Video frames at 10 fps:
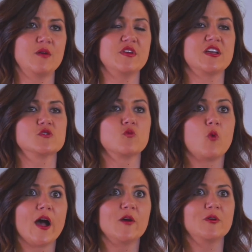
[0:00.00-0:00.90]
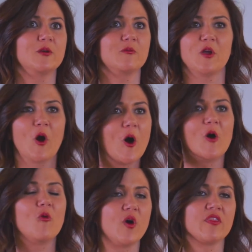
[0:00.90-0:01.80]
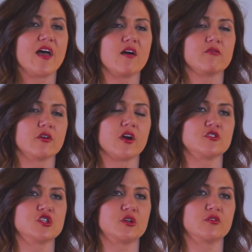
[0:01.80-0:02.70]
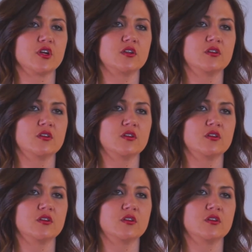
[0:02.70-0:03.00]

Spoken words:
Because why wouldn't we all want that for our children?